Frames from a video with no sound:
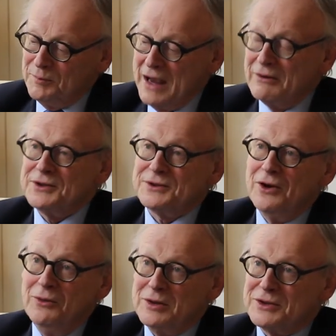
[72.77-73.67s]
Paris and
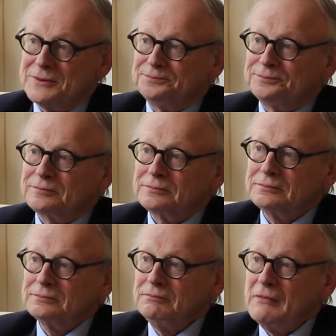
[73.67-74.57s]
onwards
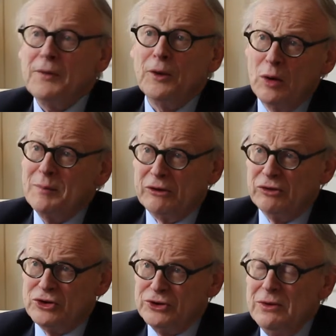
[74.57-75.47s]
that will be
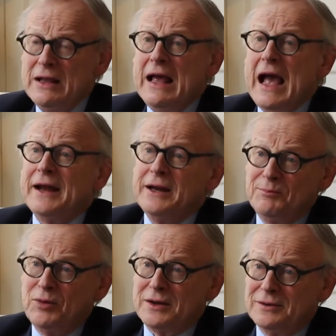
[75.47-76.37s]
crucial. And in
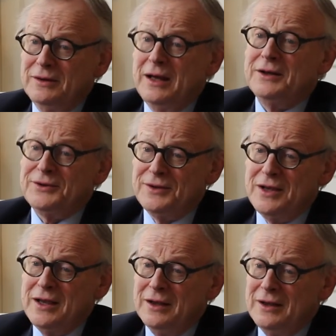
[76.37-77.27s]
Britain, it's
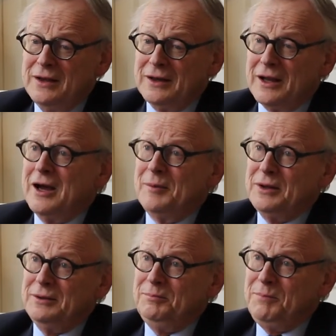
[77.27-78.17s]
the
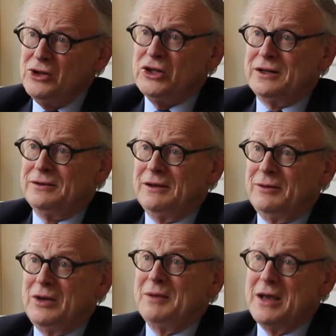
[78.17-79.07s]
carbon budget.
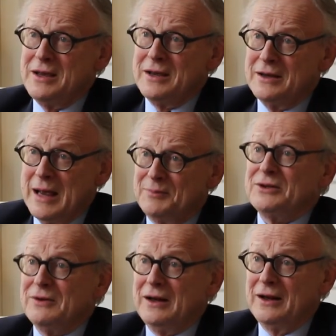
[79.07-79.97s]
And we're making it
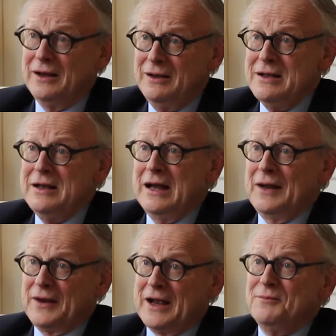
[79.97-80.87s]
absolutely clear,
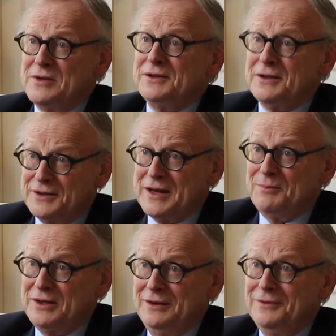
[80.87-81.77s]
and the government has
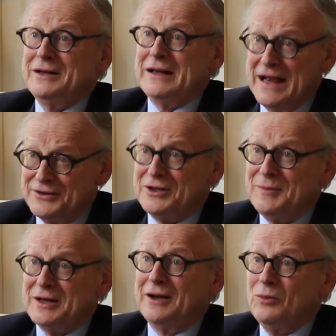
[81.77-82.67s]
accepted that it has to be
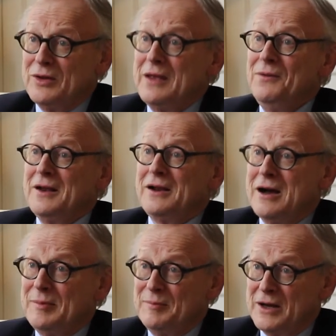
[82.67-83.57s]
done within the
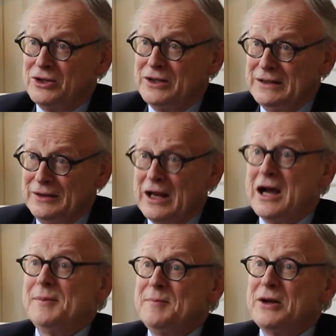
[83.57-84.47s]
carbon budget, and the
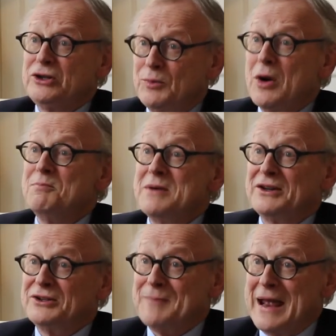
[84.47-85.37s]
carbon budget won't be
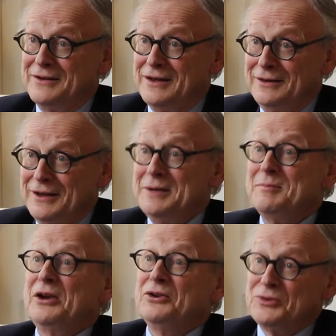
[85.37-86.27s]
expanded
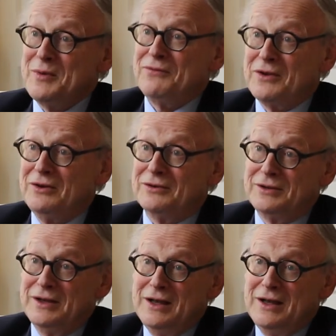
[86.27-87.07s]
because we've got